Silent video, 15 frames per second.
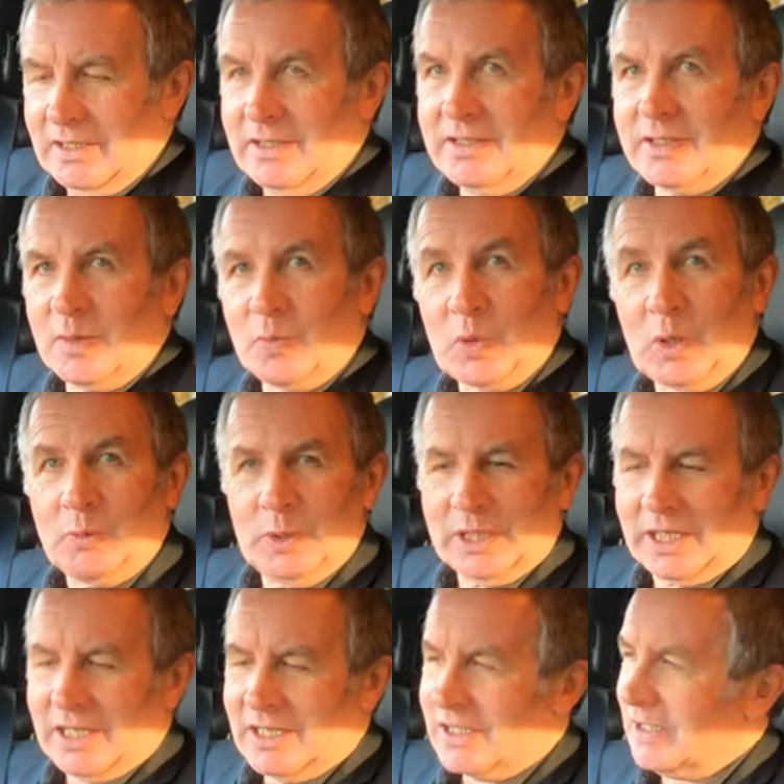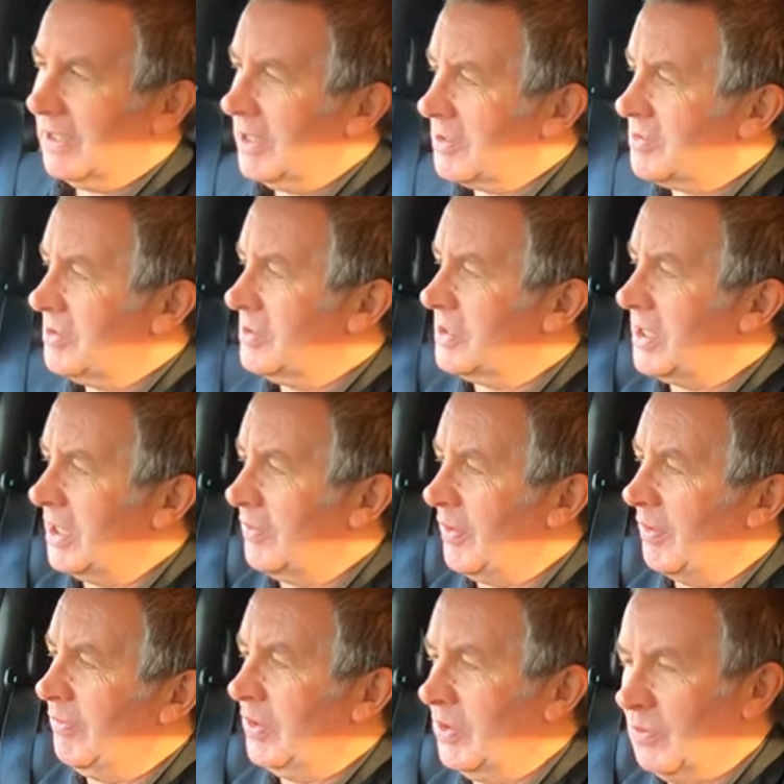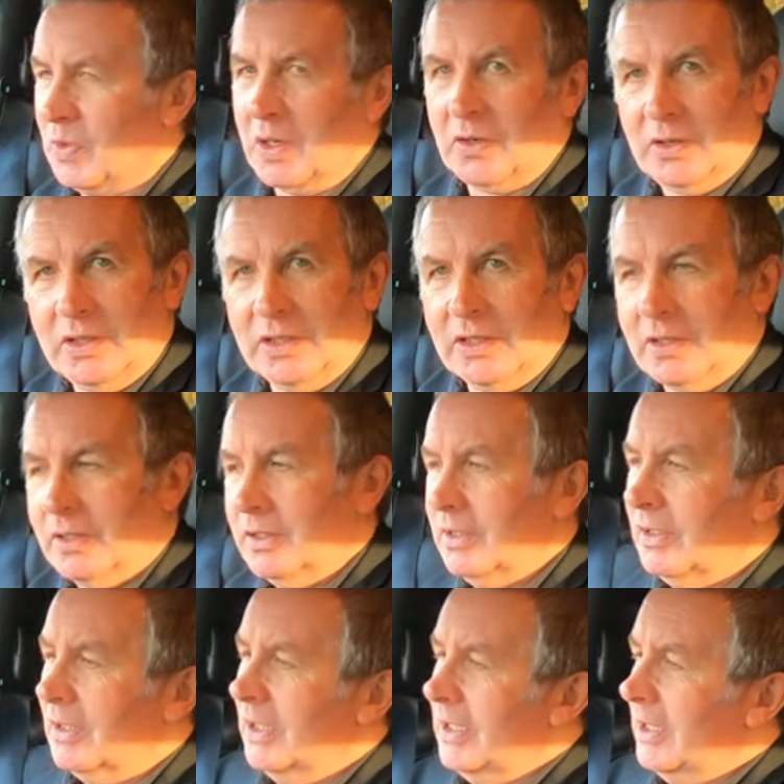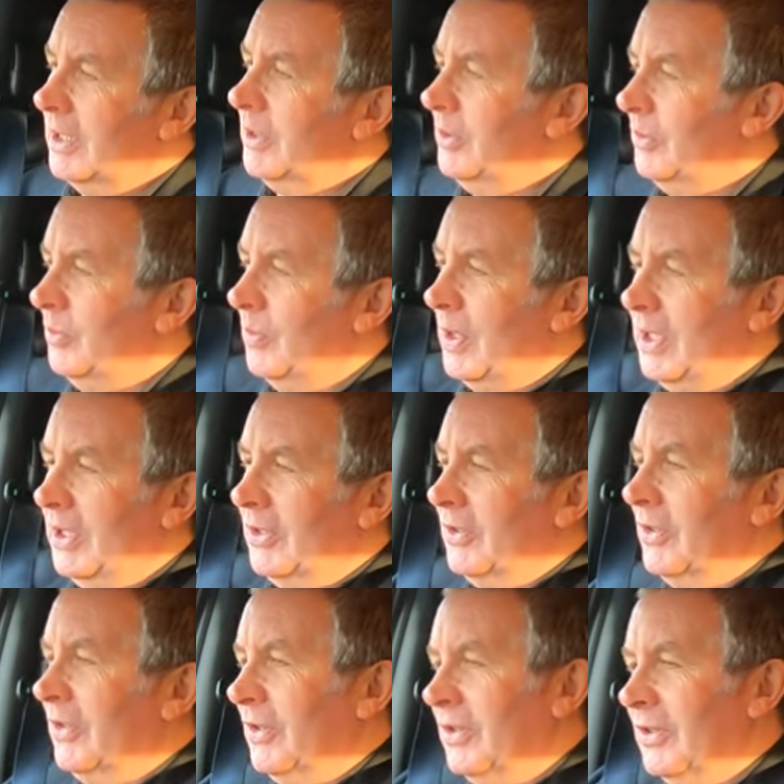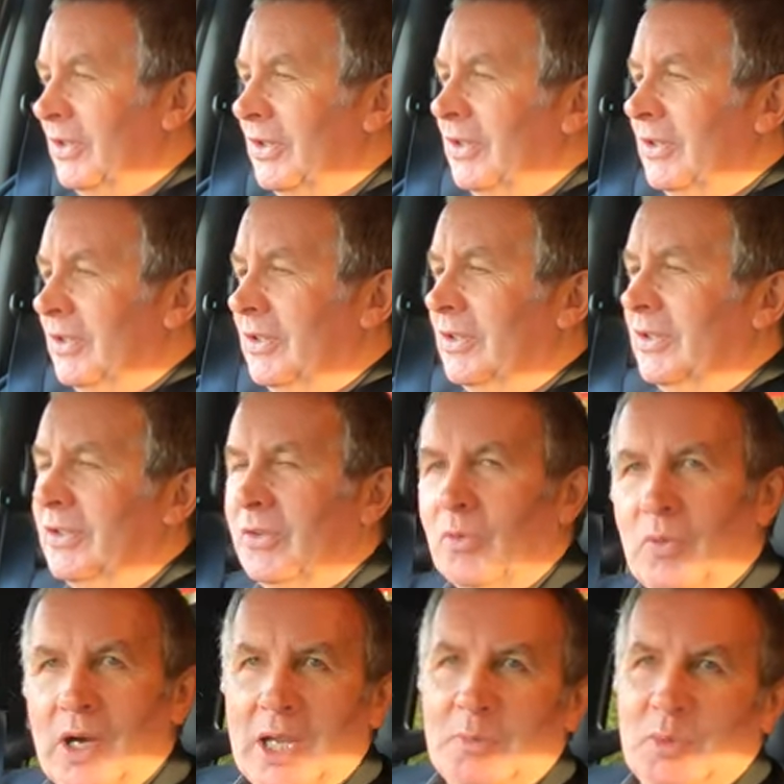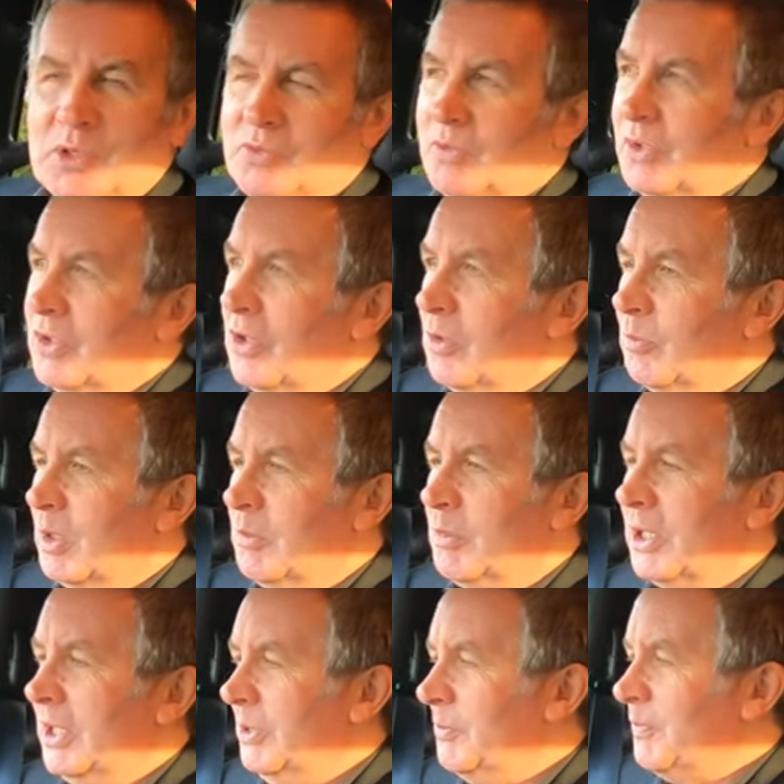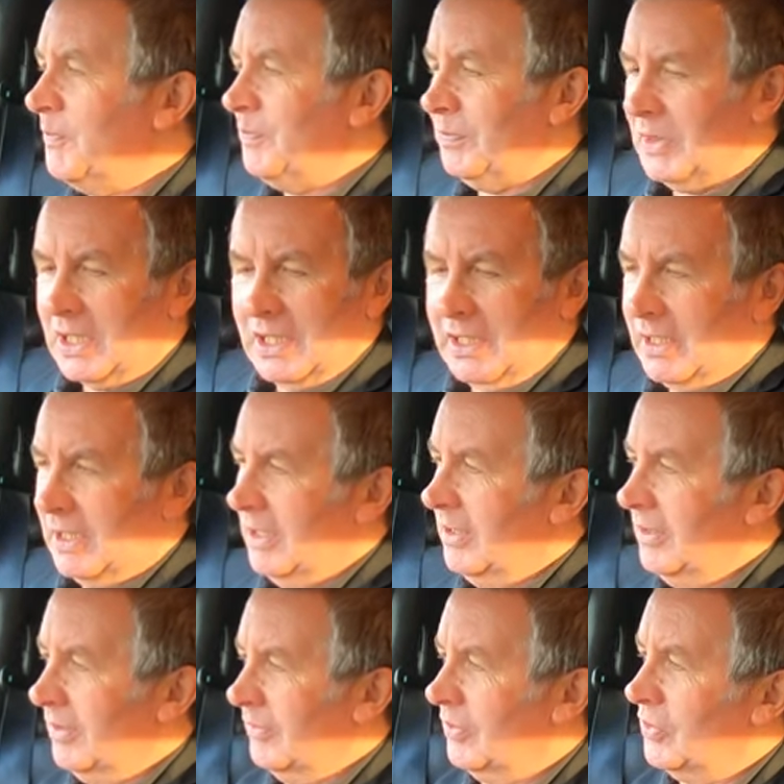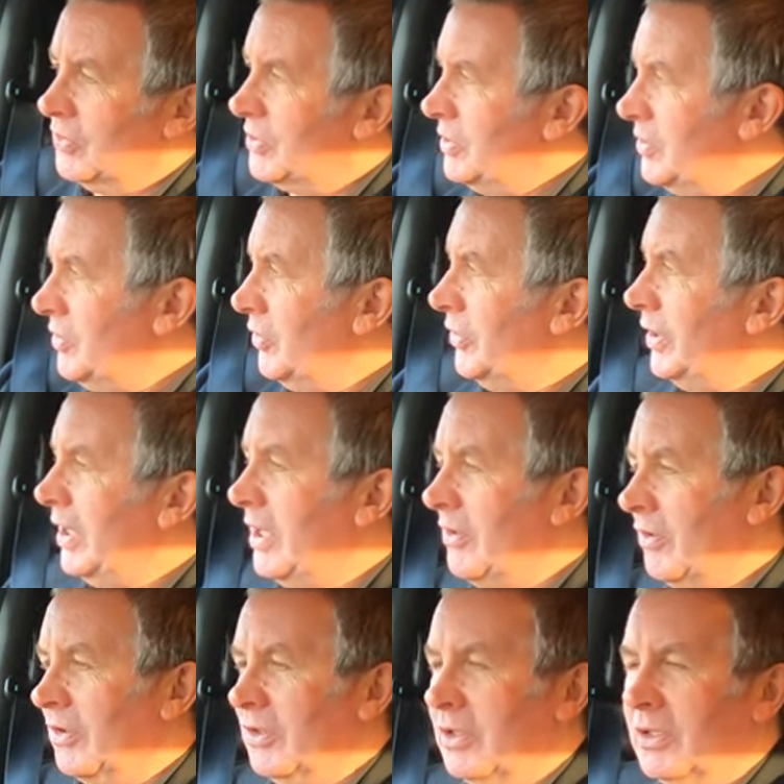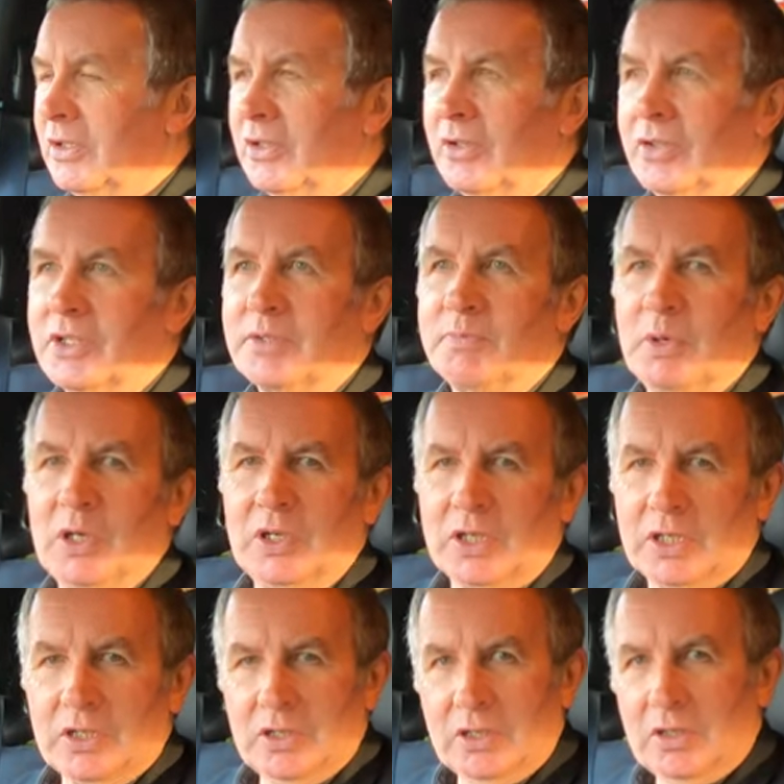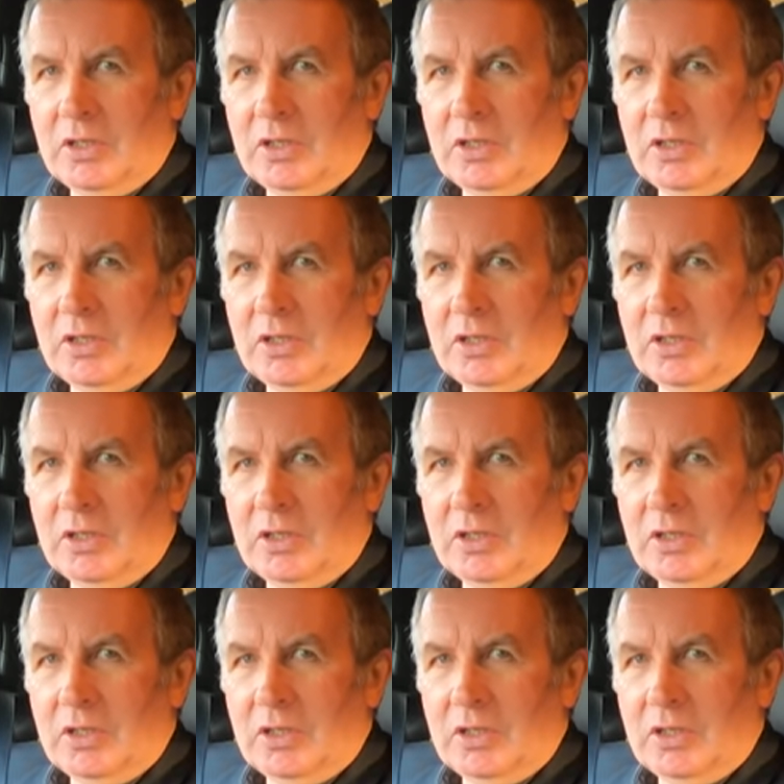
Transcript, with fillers: It's a proper gear selector instead of having the one where your wipers would normally be. Of course, there's nothing here on this Merc,